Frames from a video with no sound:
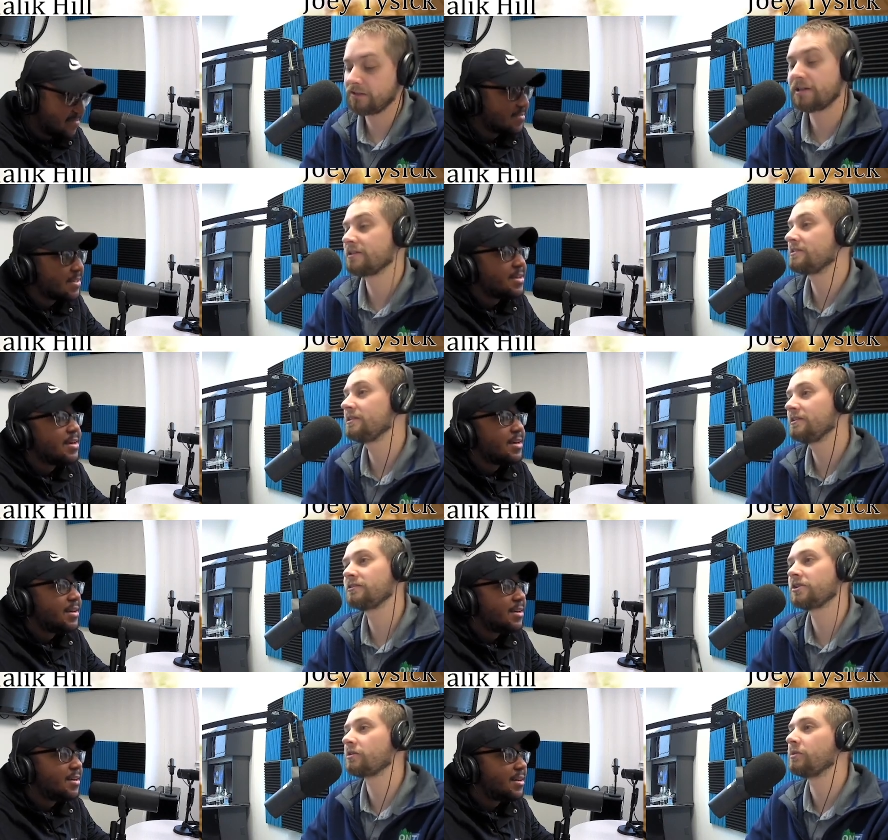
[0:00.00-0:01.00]
Speaker 1: And then Tennessee,
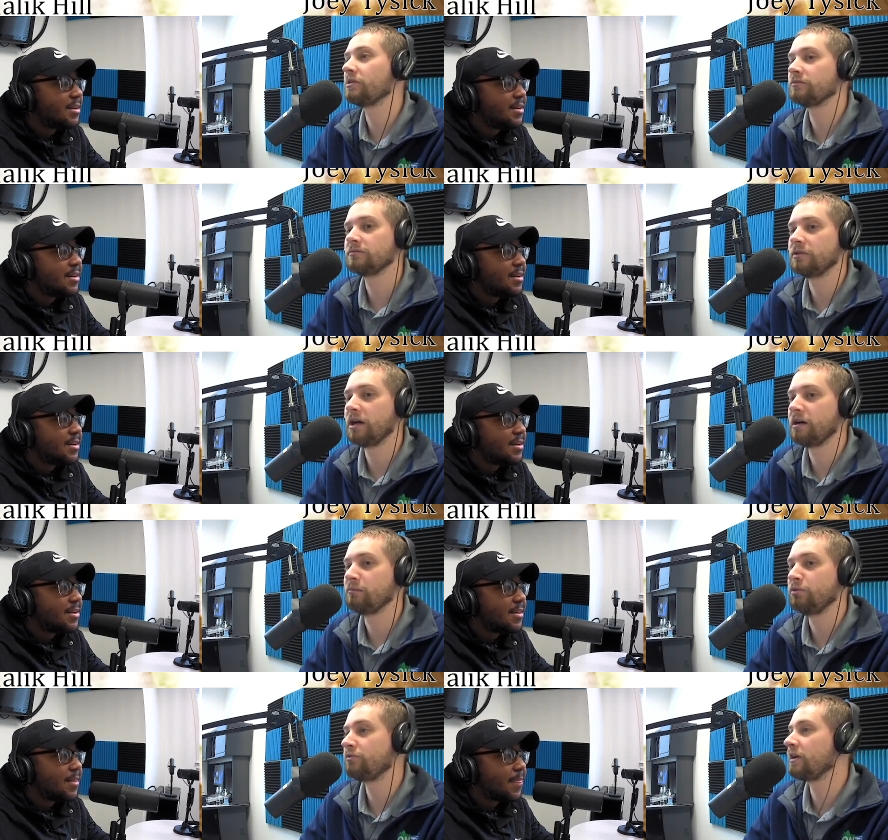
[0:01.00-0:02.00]
they're talking about
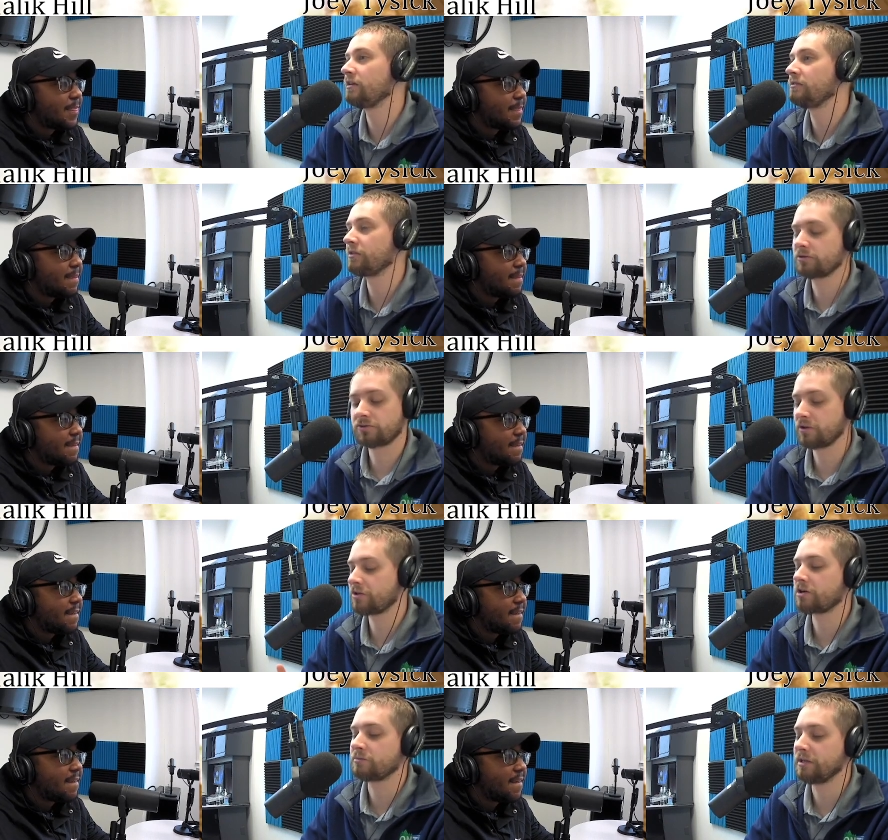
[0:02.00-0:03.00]
uh, moving on. They're
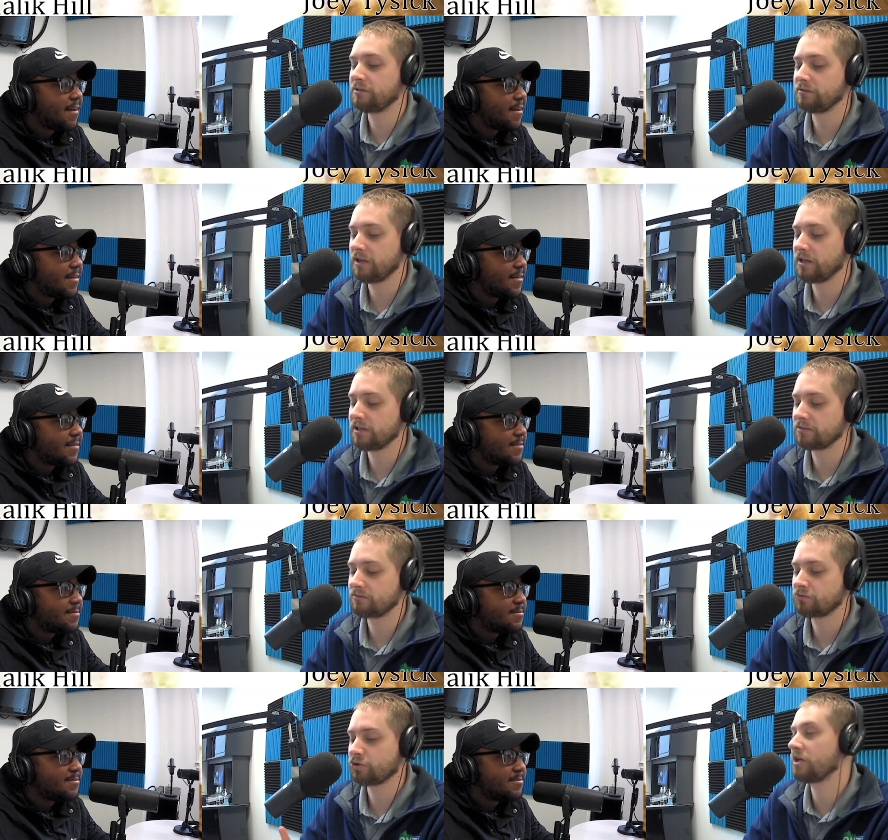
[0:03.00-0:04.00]
they're talking about uh,
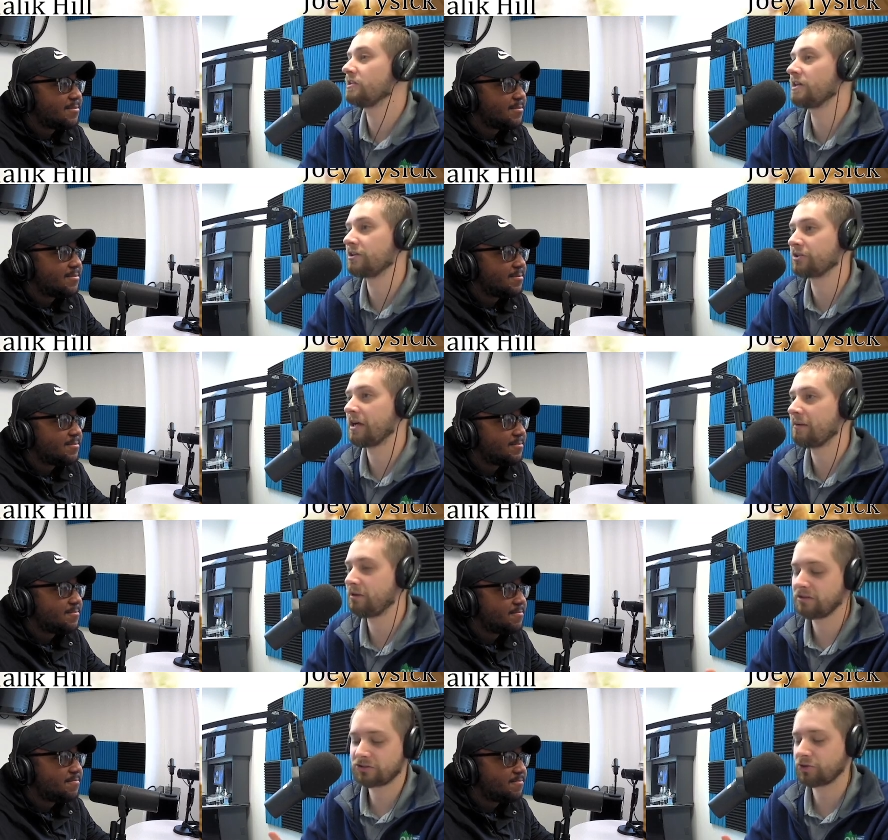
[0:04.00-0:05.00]
trading DeAndre
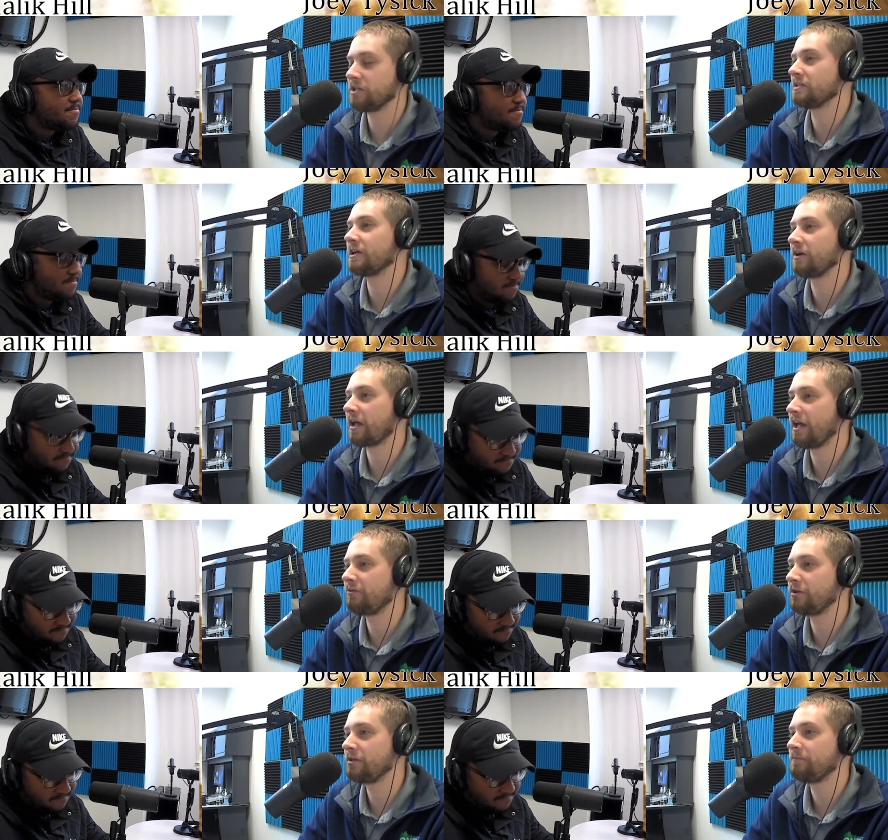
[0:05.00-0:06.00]
Hopkins, trading Derrick
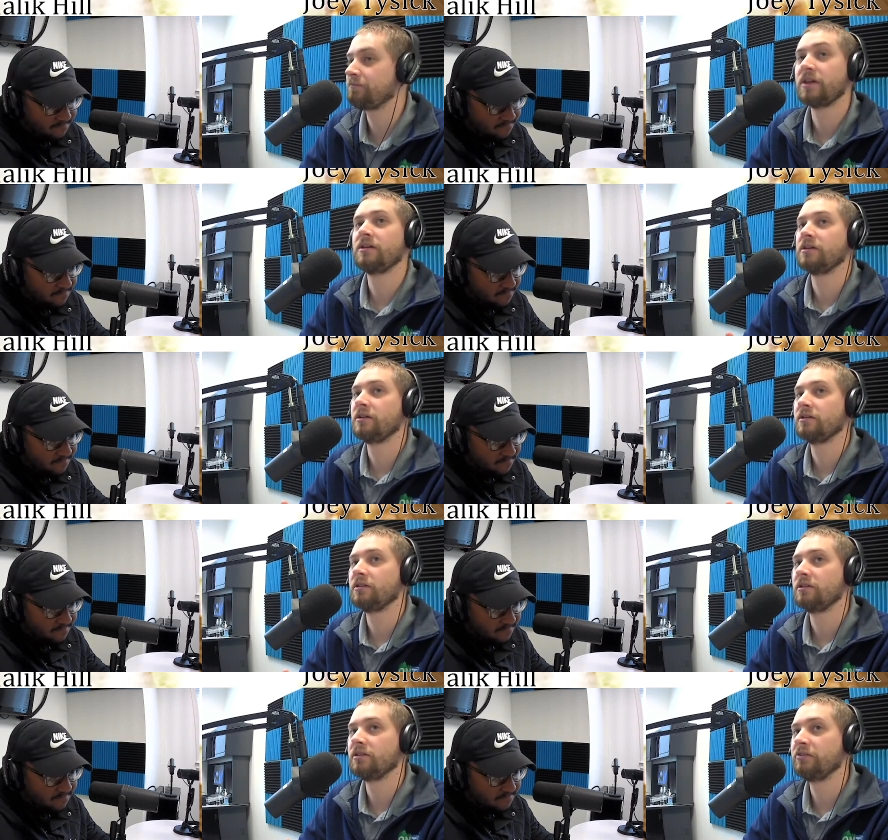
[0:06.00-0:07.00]
Henry.
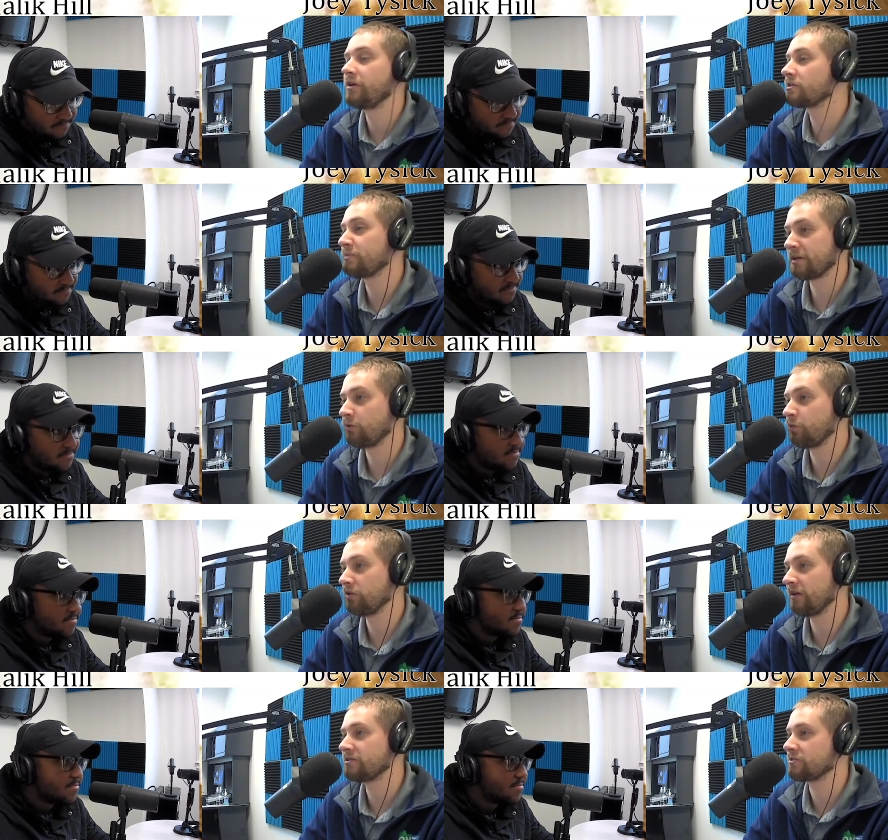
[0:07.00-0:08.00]
They're expecting
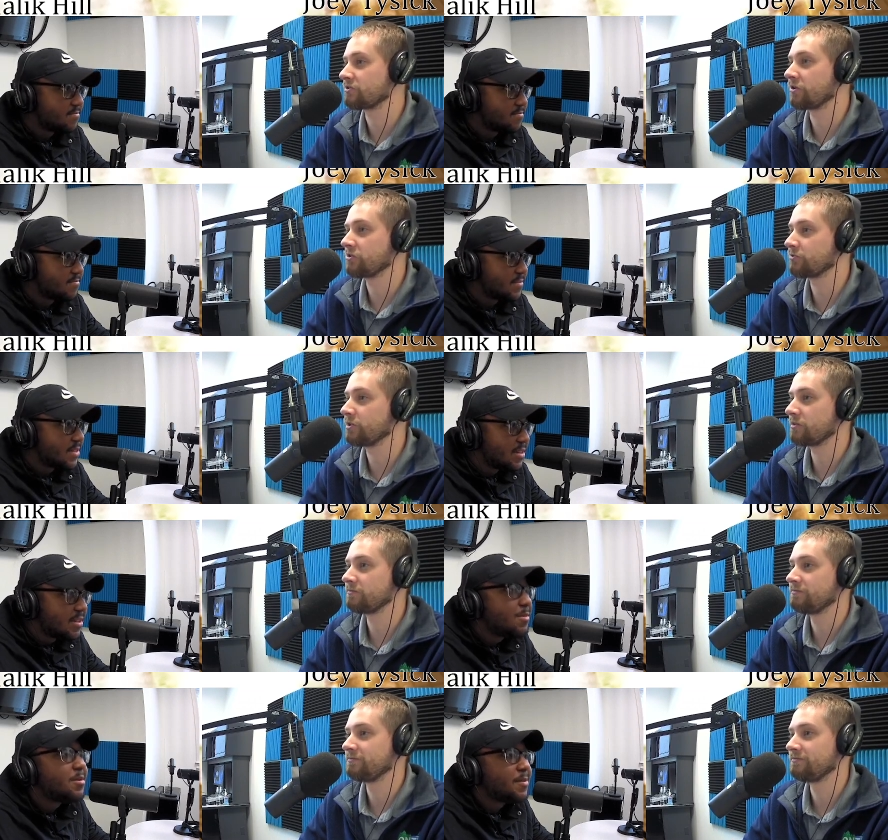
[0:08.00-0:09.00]
Will Levis to start this
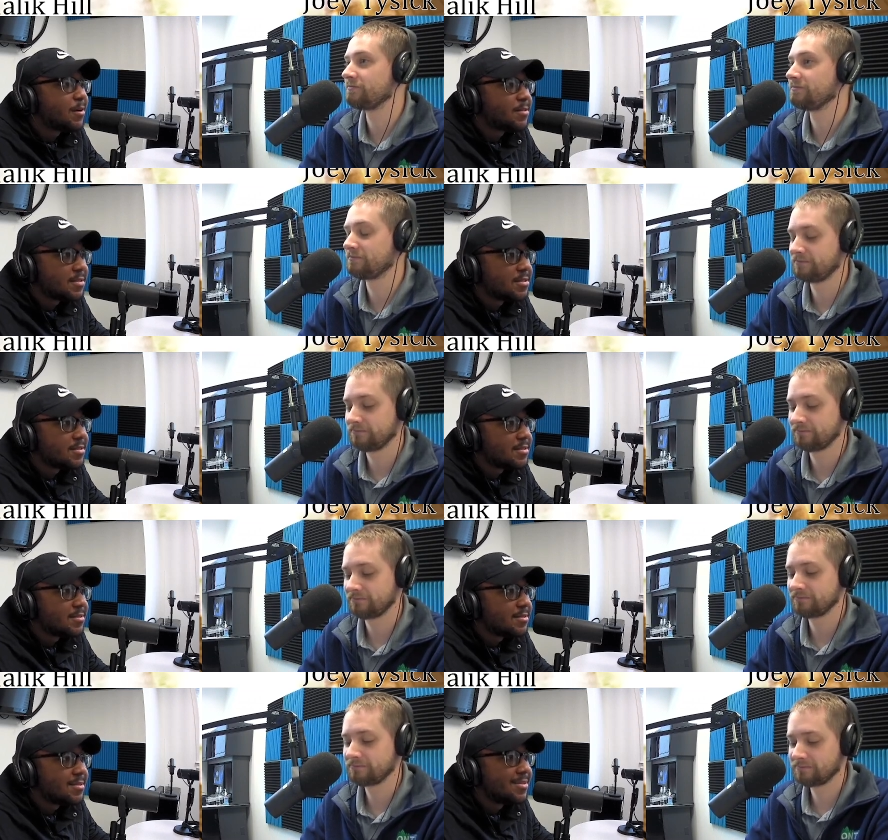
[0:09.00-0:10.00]
week. You mean the Falcons?
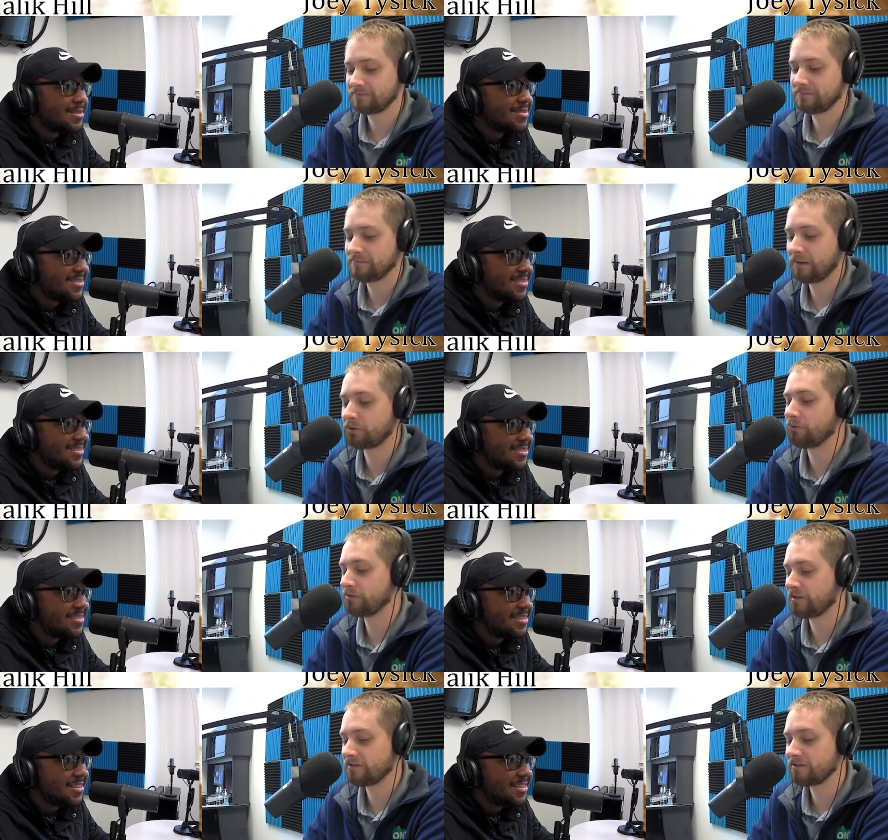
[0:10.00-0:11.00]
I'm going
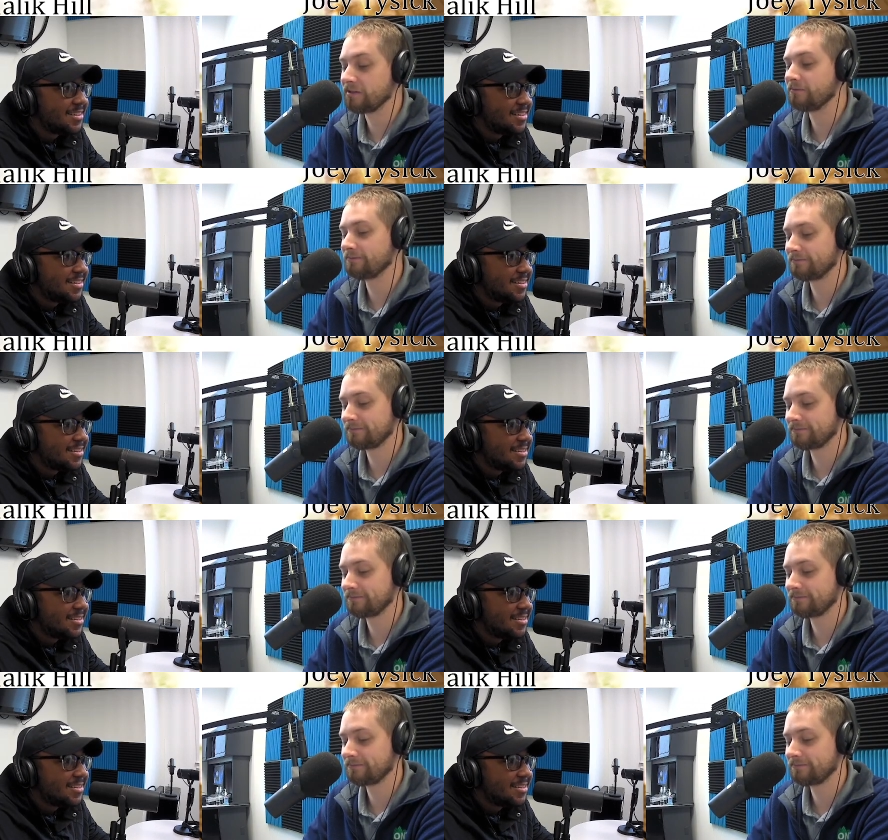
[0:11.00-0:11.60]
with Tennessee.